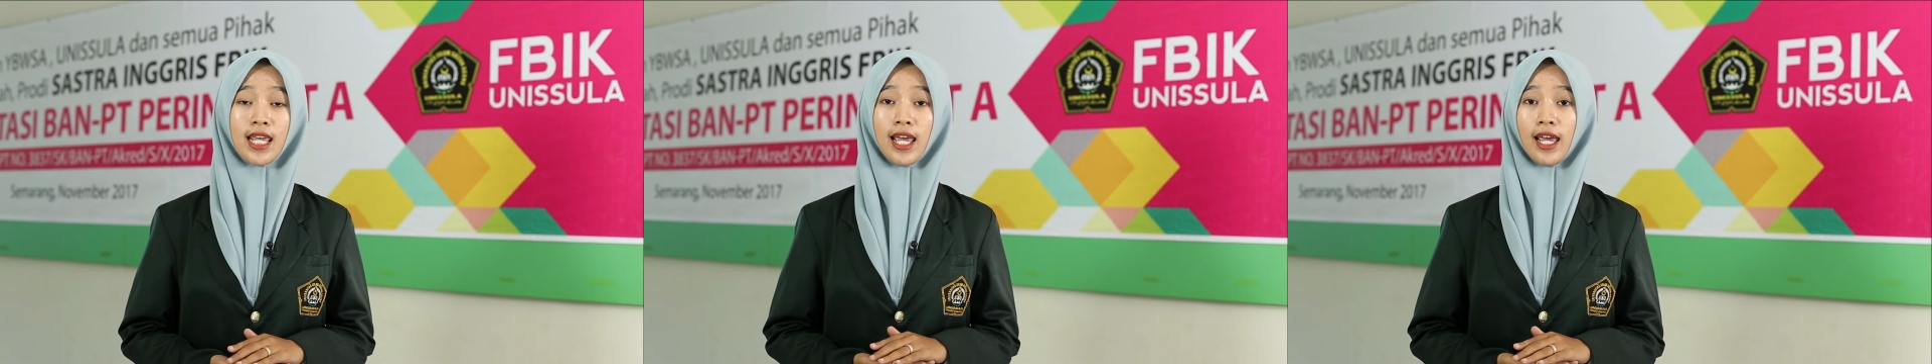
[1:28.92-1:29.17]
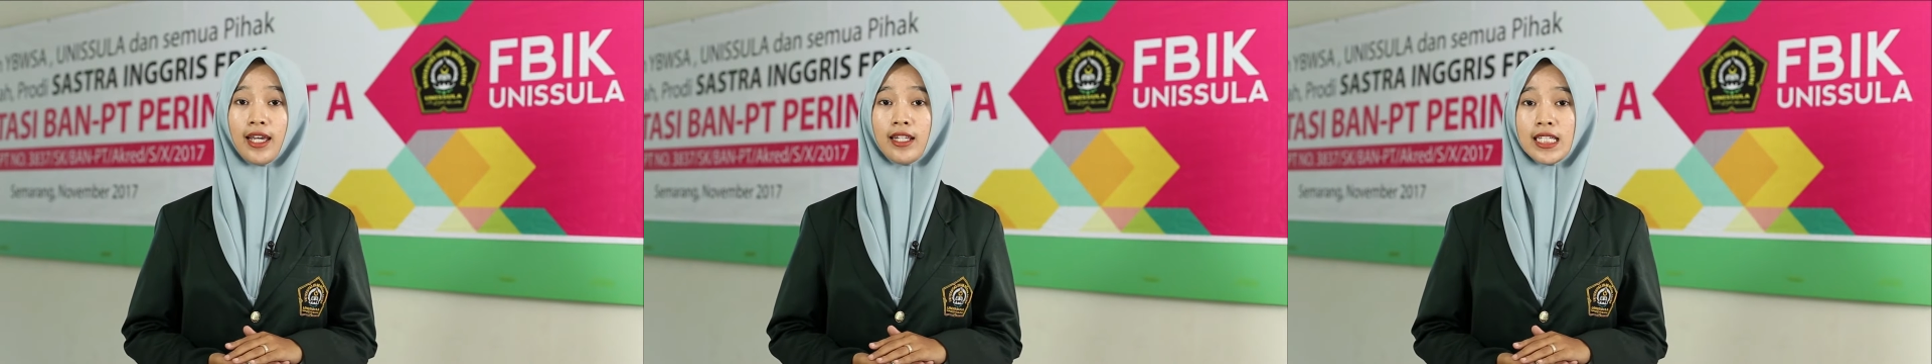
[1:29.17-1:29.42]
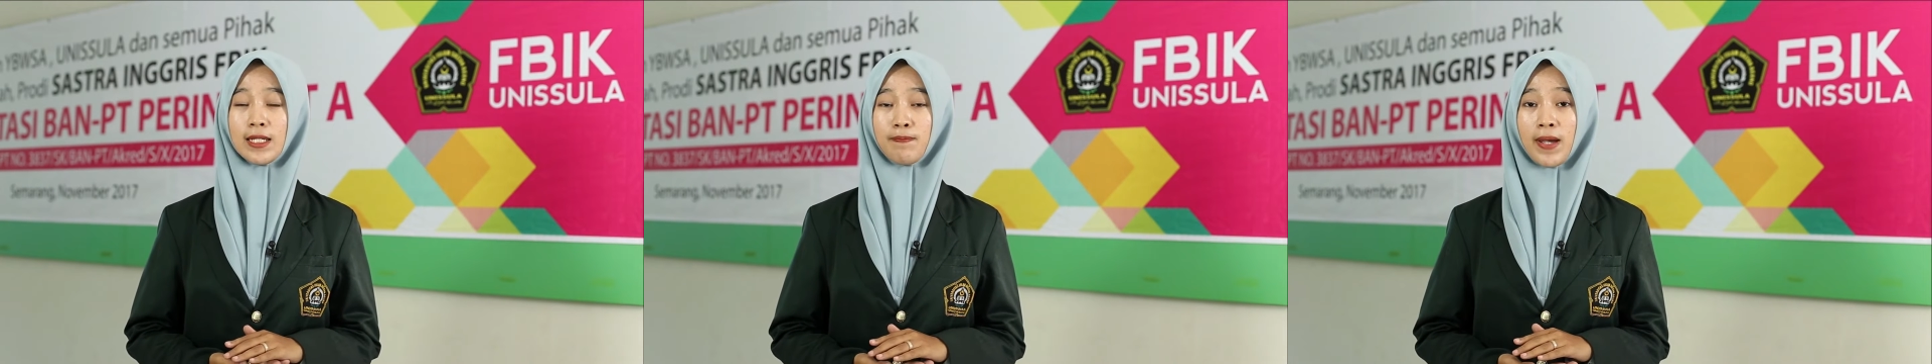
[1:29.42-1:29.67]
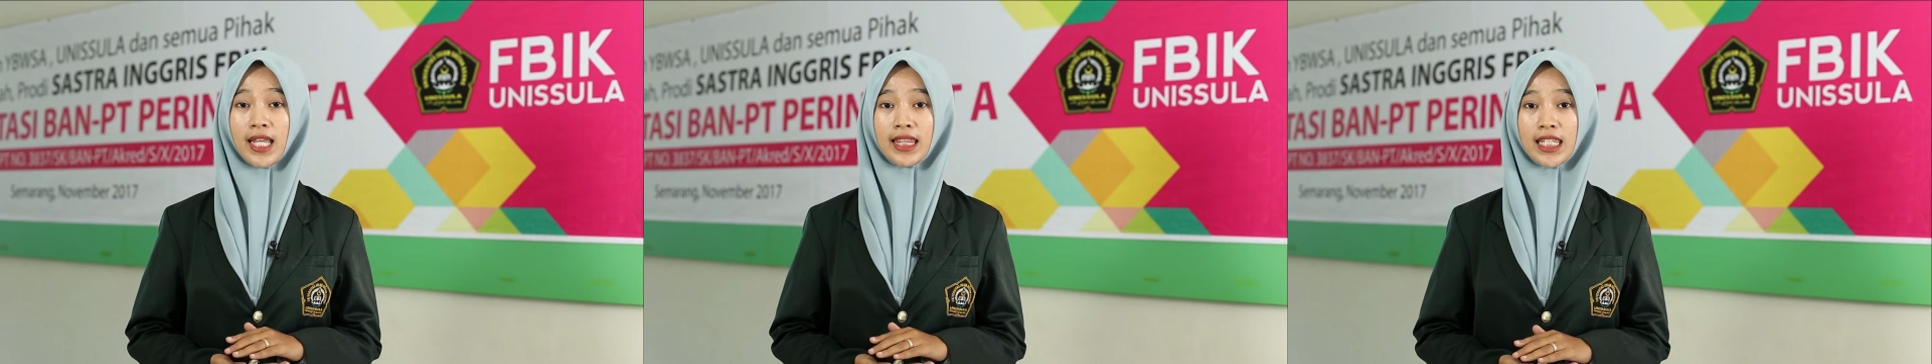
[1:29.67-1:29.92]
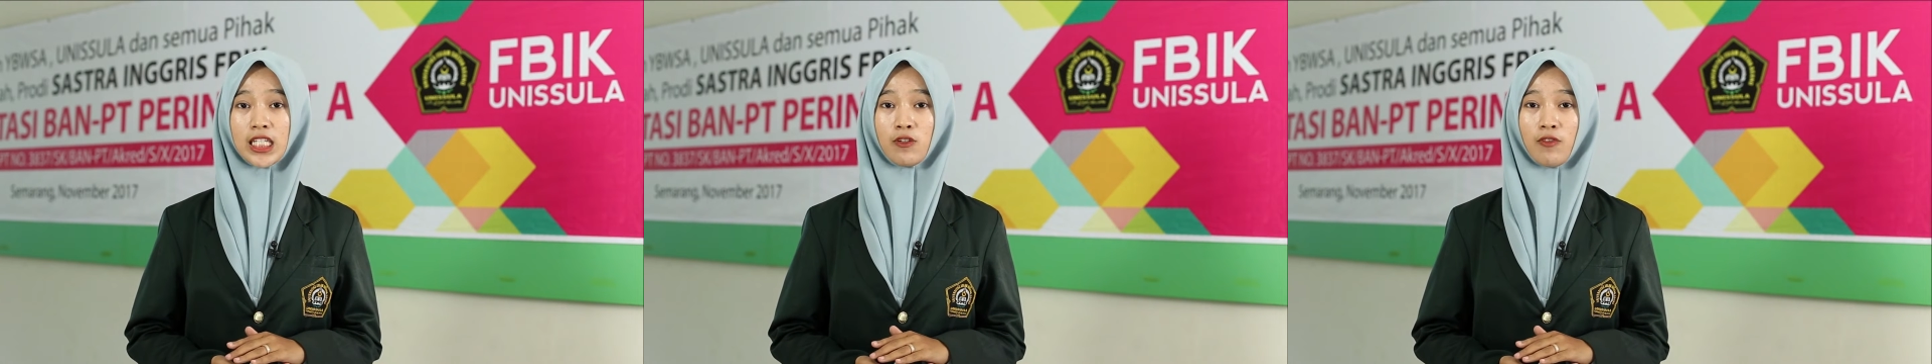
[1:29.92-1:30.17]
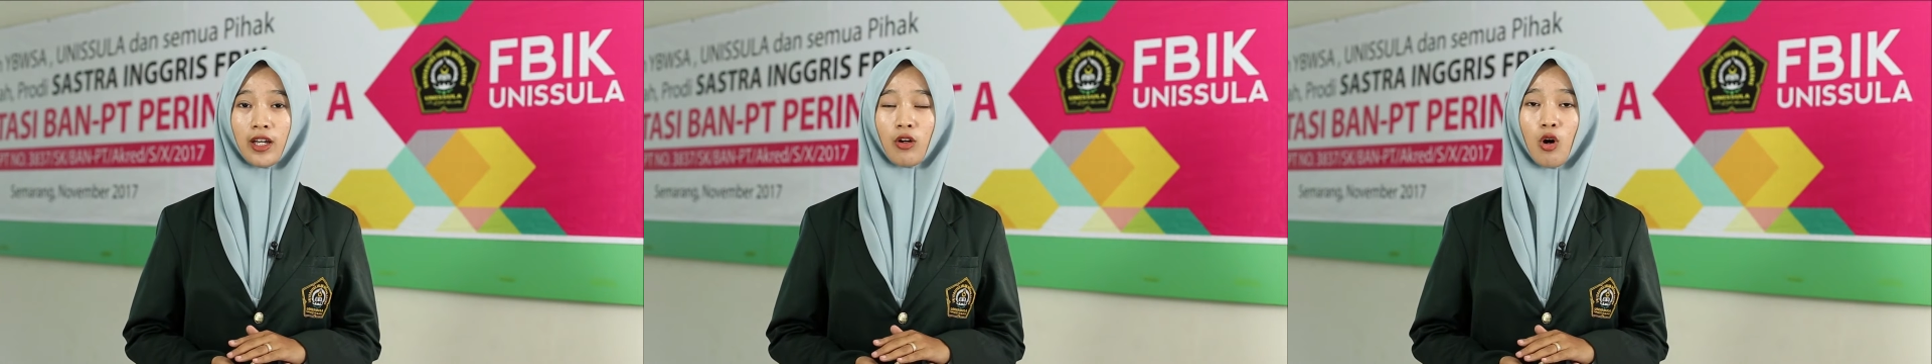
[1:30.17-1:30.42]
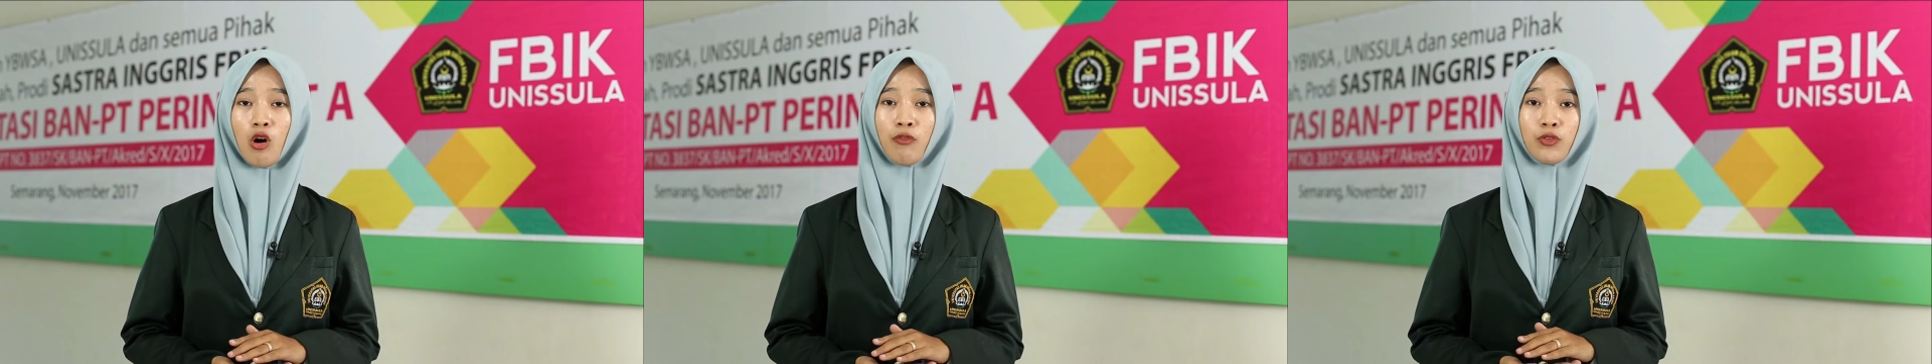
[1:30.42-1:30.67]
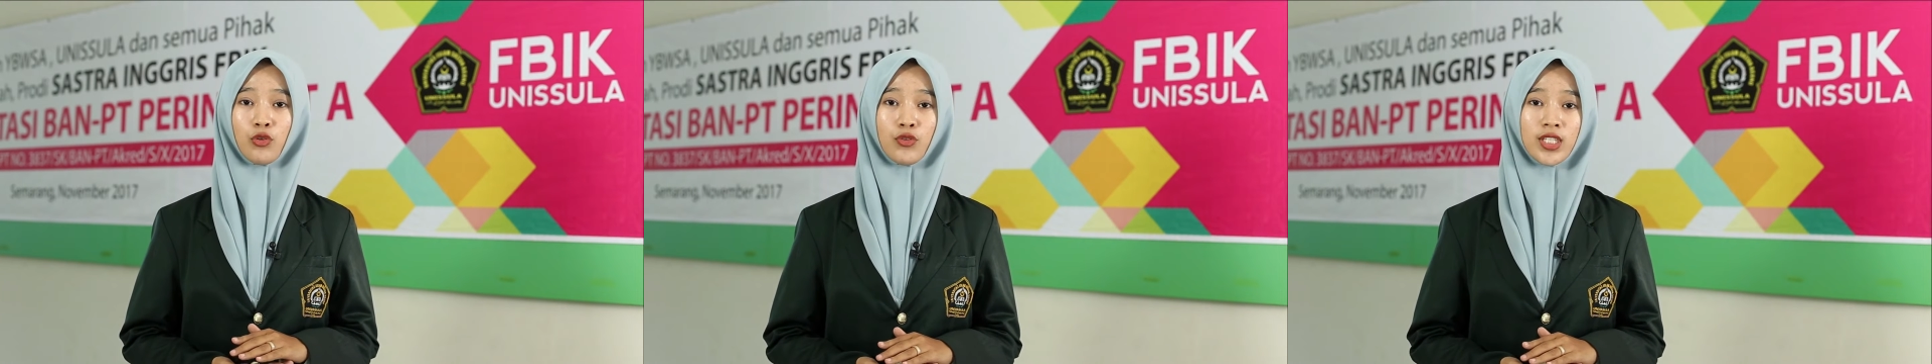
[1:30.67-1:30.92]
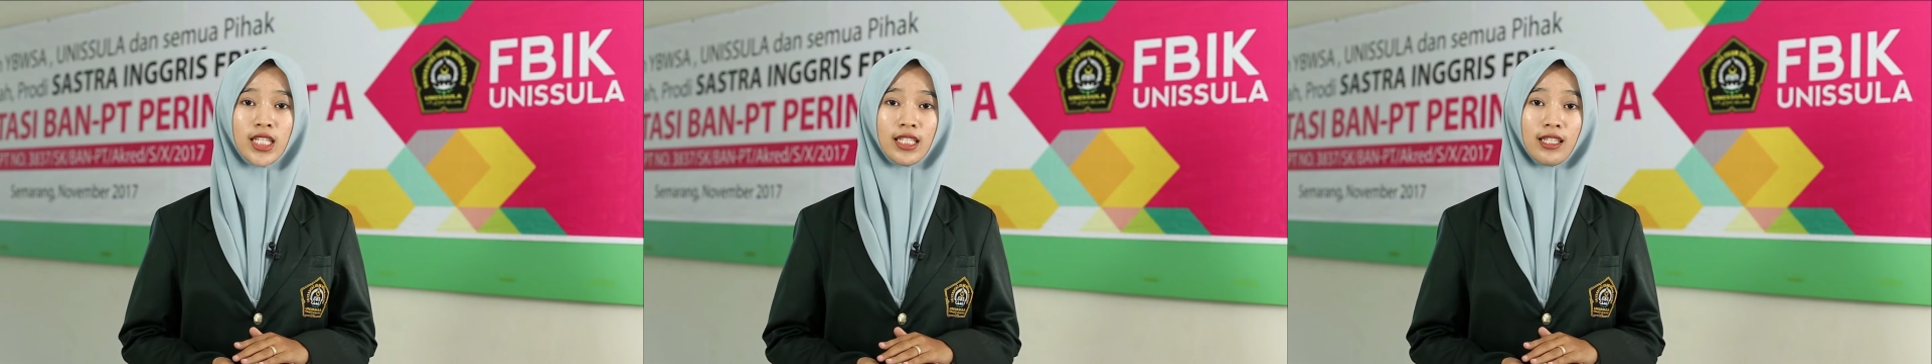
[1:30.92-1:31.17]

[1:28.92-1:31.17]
and the bad effect of using